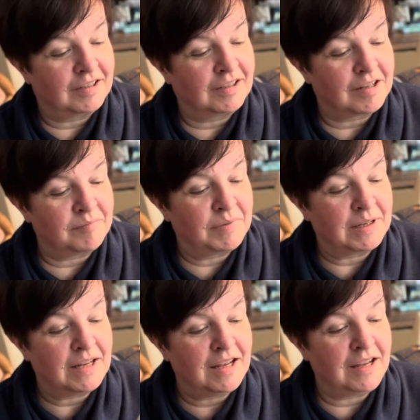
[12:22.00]

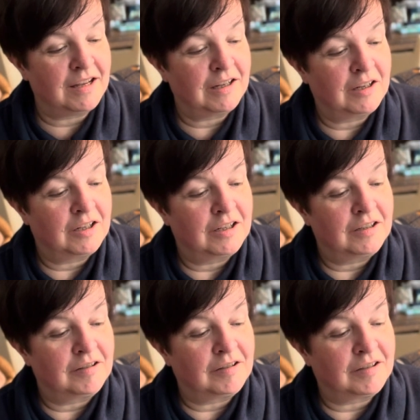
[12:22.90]
company,
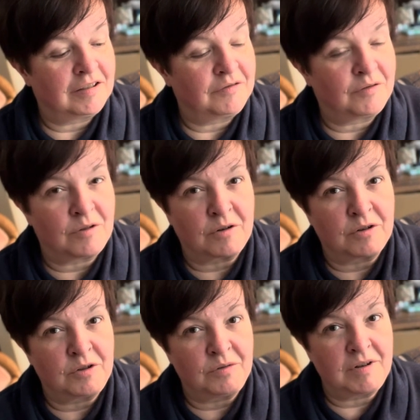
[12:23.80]
for
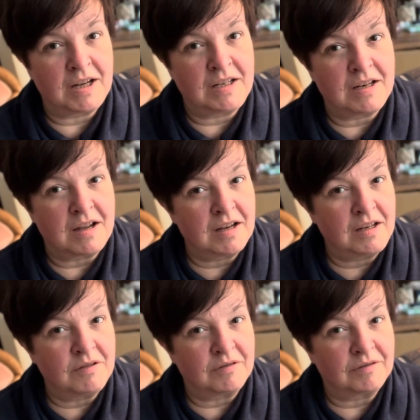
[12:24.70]

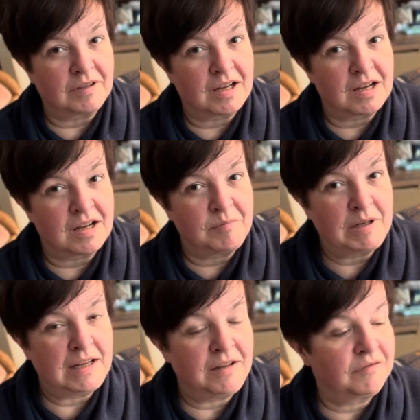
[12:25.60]
$2.99, I
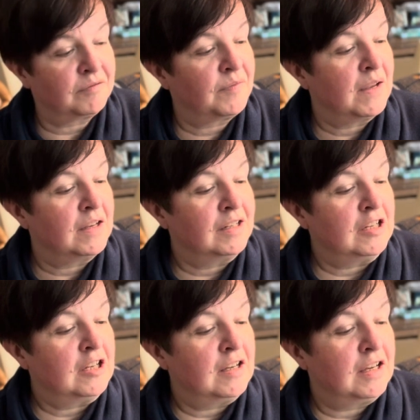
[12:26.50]
believe,
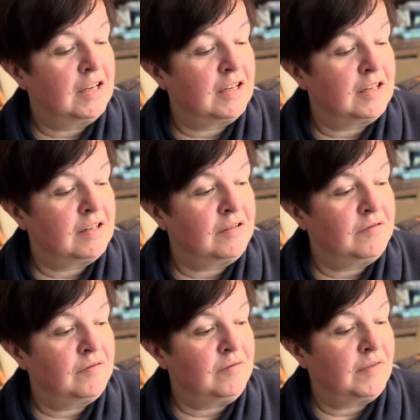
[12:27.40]

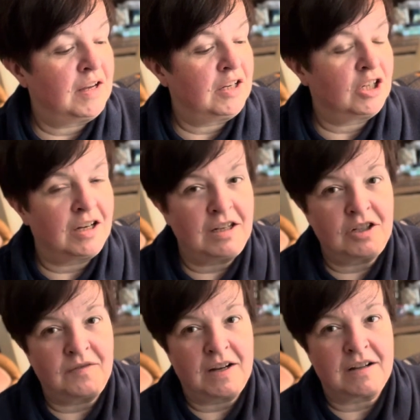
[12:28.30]
and they
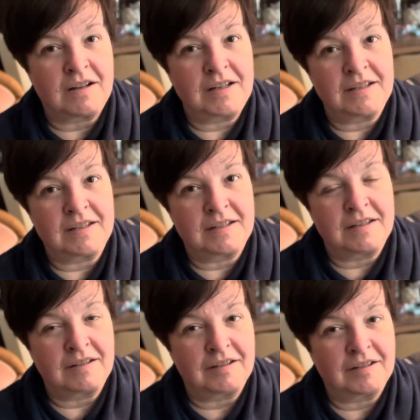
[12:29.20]
change their colors
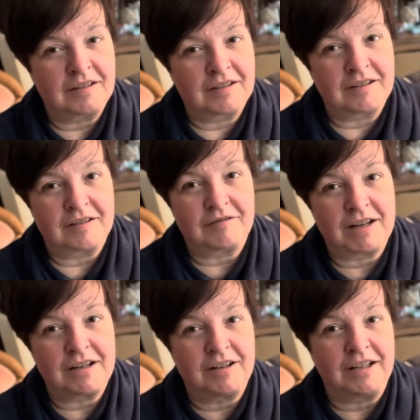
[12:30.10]

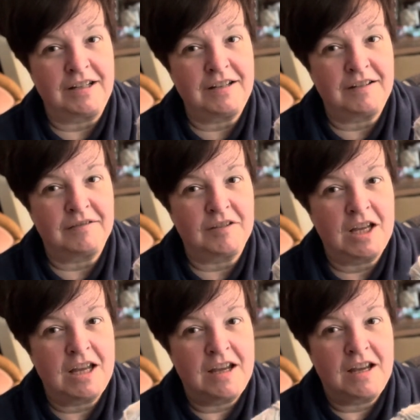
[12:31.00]
regularly.
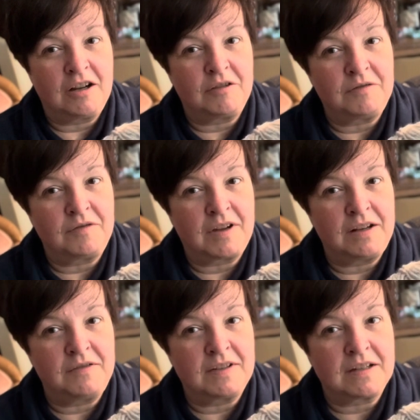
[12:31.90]
I couldn't
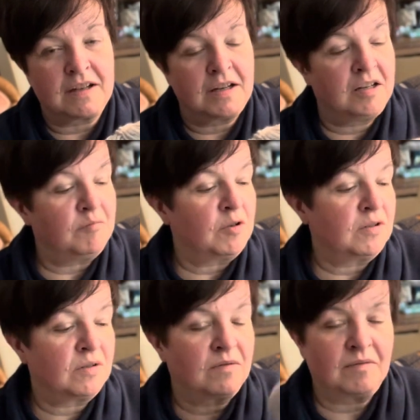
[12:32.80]
find this color anymore,
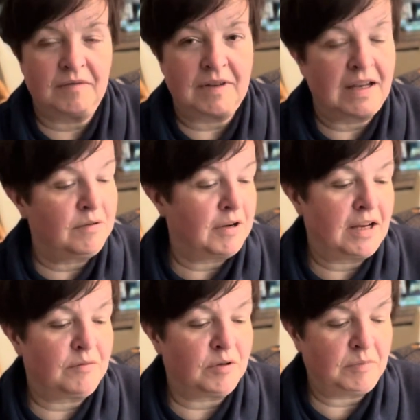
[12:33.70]
so anyway
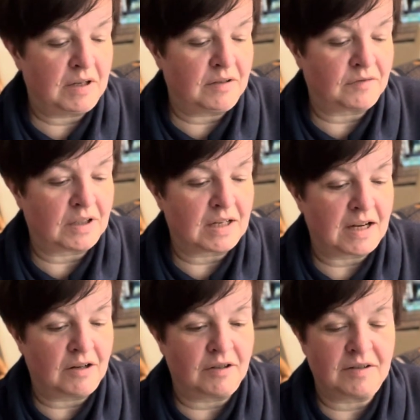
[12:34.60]
it would be a different dye
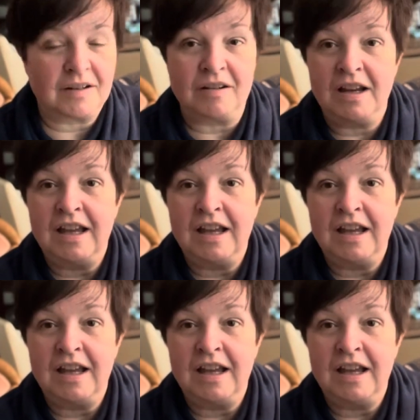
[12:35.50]
lot. So